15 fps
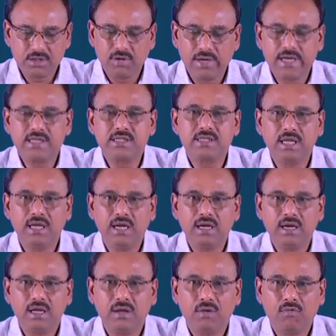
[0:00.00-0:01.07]
So, let us see
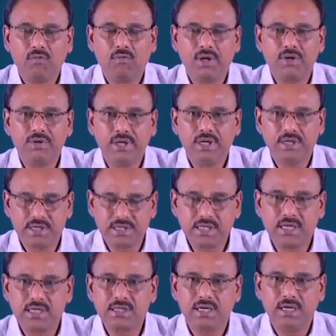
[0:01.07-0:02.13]
what we
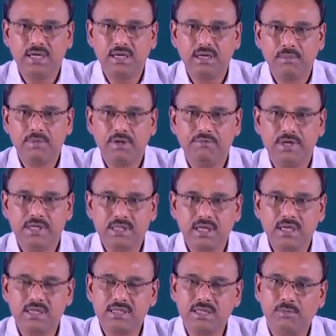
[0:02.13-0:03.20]
discussed in previous
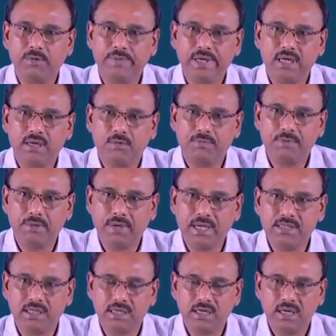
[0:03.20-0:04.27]
class the momentum
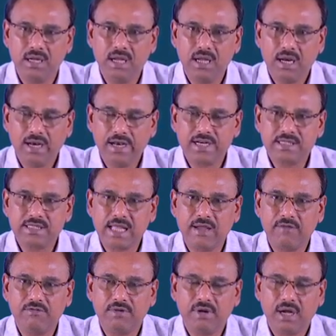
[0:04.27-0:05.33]
optimizer, let us
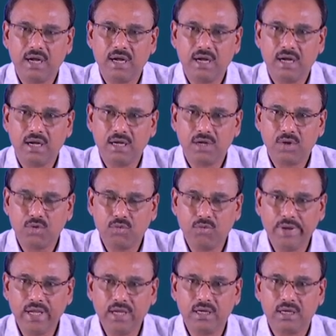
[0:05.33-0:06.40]
have a
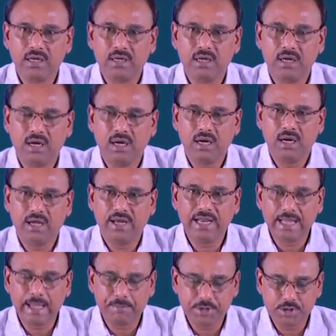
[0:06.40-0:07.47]
quick uh,
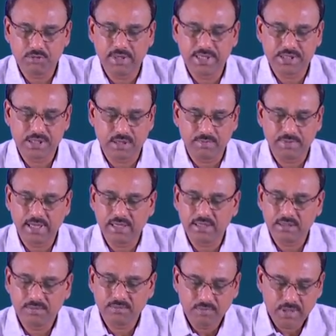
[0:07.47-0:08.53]
recapitulation of that.
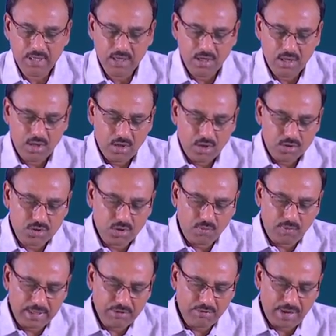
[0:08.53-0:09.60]
So,
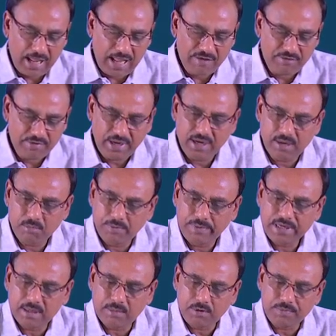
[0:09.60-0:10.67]
what you have in
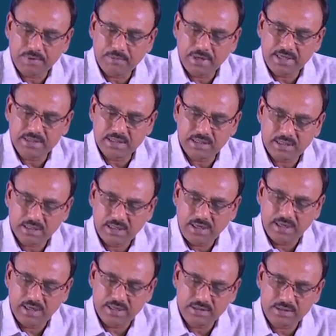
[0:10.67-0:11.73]
momentum optimizer
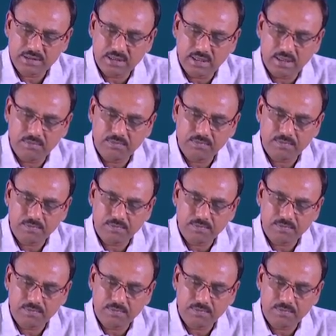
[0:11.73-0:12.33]
is uh,